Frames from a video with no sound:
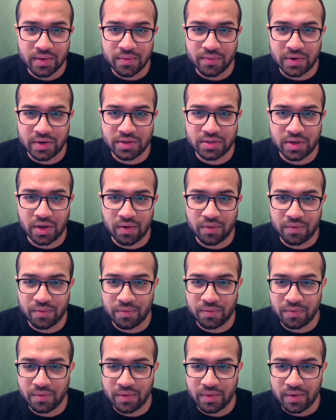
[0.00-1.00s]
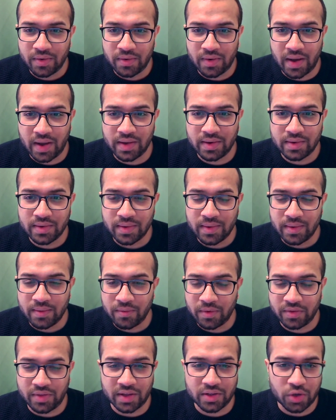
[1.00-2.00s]
First off, right?
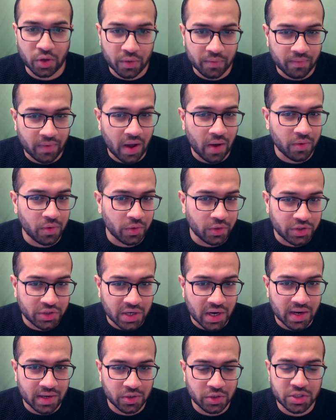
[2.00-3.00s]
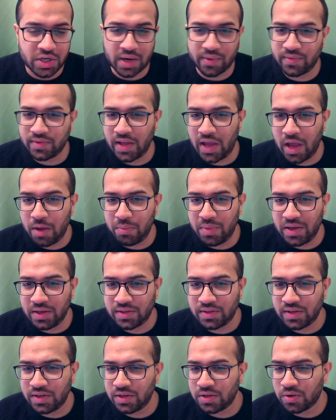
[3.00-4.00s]
But that's how you start. You start with A, B,
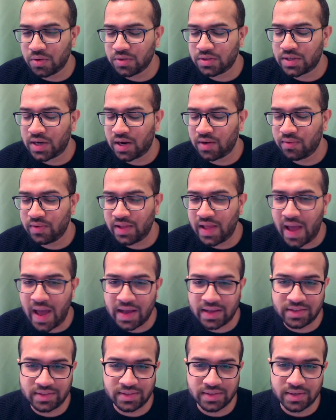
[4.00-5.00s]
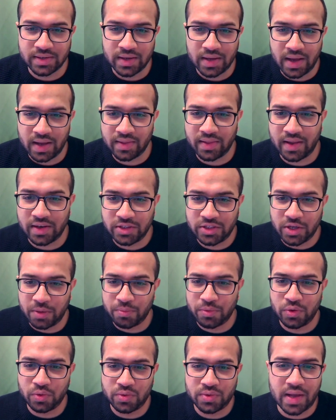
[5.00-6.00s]
C. You don't start with X and then
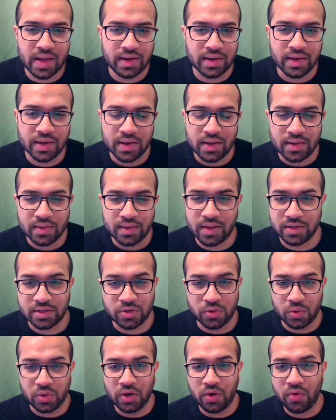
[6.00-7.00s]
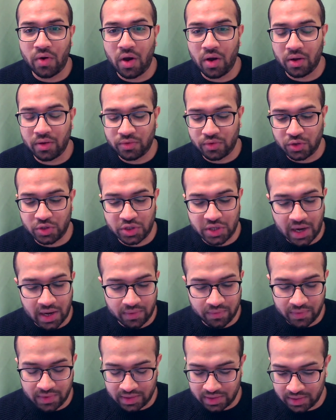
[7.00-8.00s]
jump to Z. That's totally wrong. So start
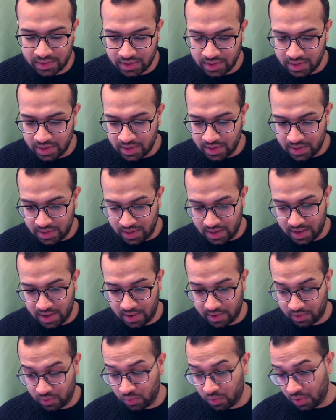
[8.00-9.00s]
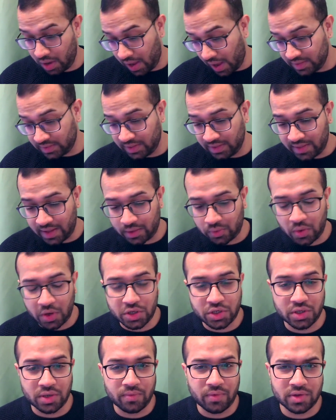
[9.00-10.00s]
with uh, asking that
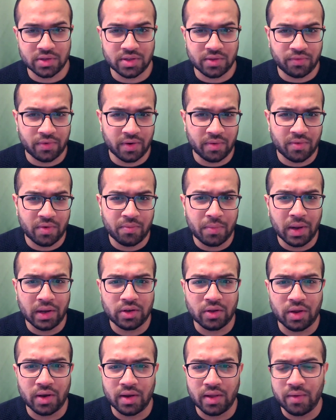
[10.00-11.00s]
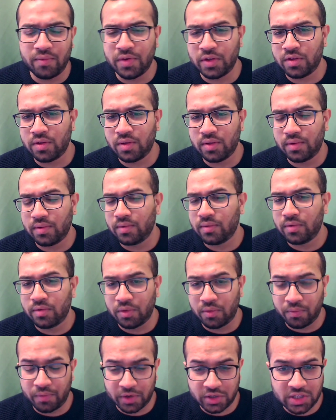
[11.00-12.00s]
question: what's the framework built on? If it's
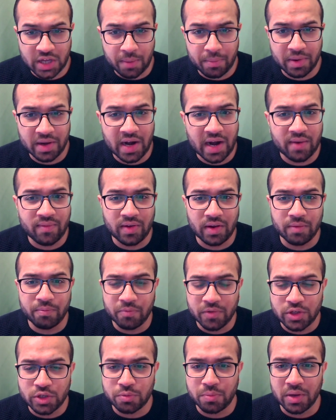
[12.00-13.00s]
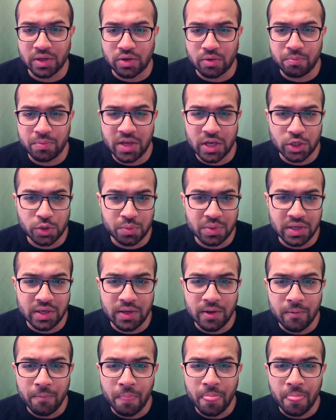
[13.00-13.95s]
so, for example, Laravel, which is built on PHP.